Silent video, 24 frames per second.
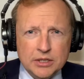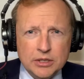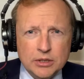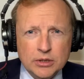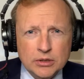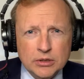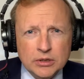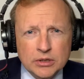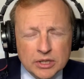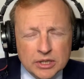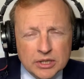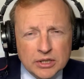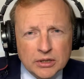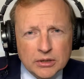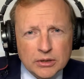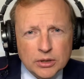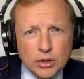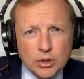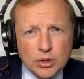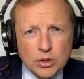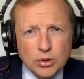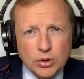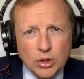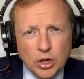your
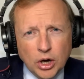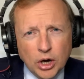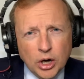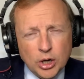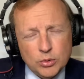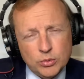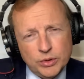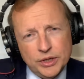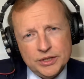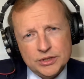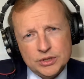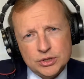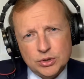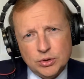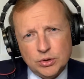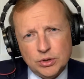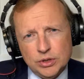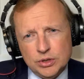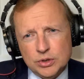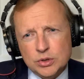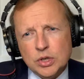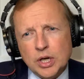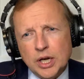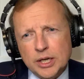local hardware store
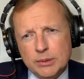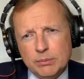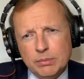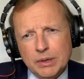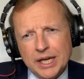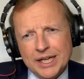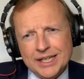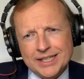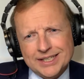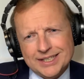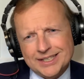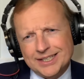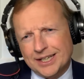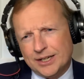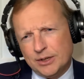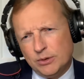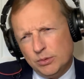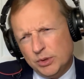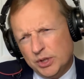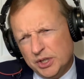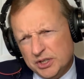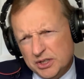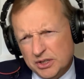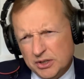and tried to buy a stick of
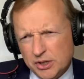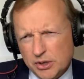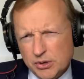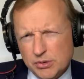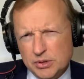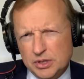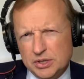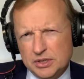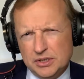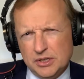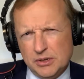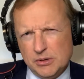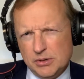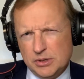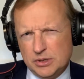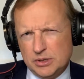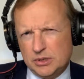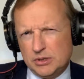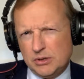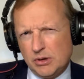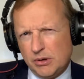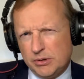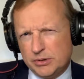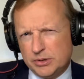wood, you know that
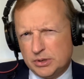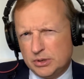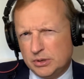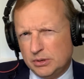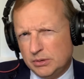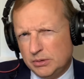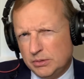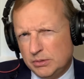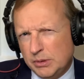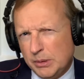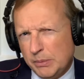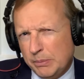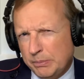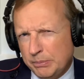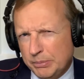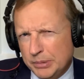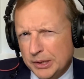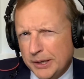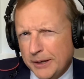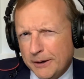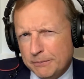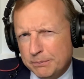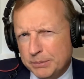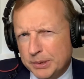there's also a
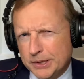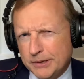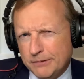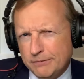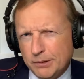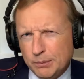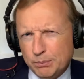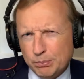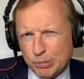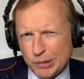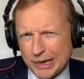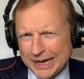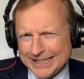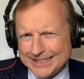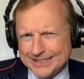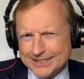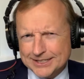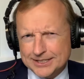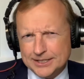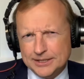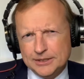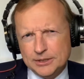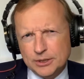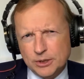little bit of a price
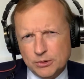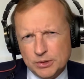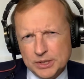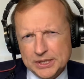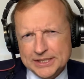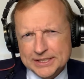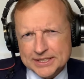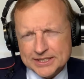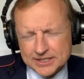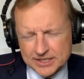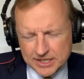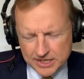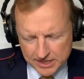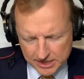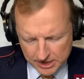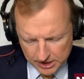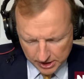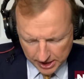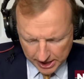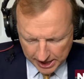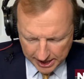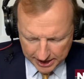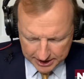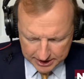increase
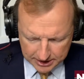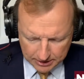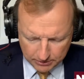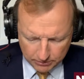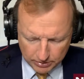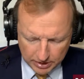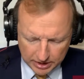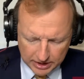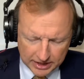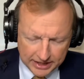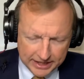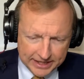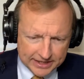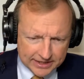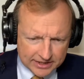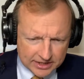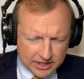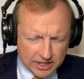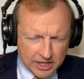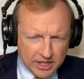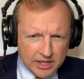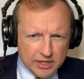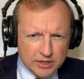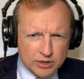as it relates
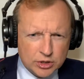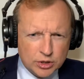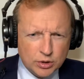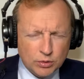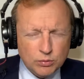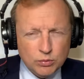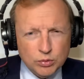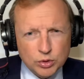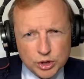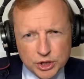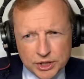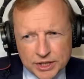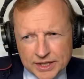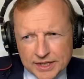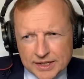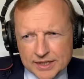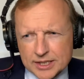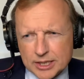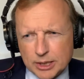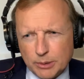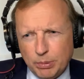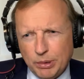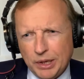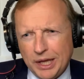to wood.
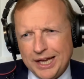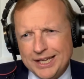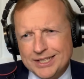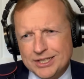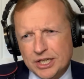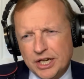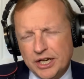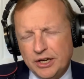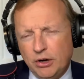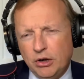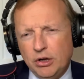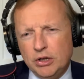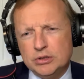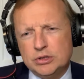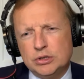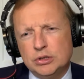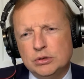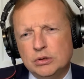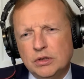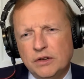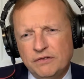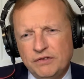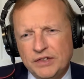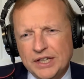Supply chain
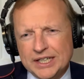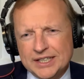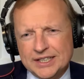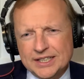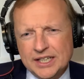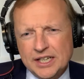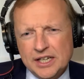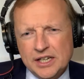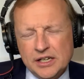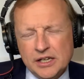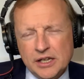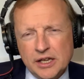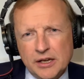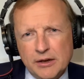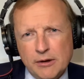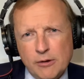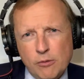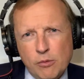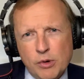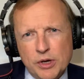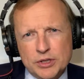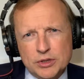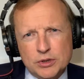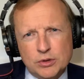also affecting
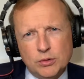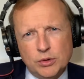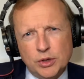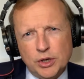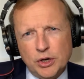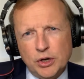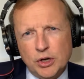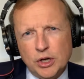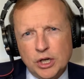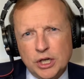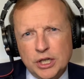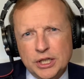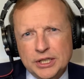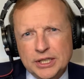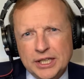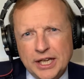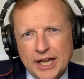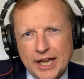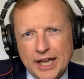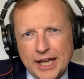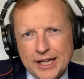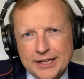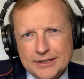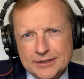what's going on
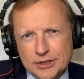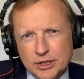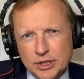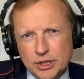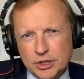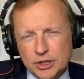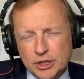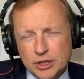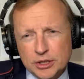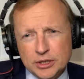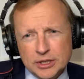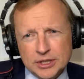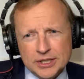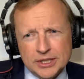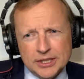at the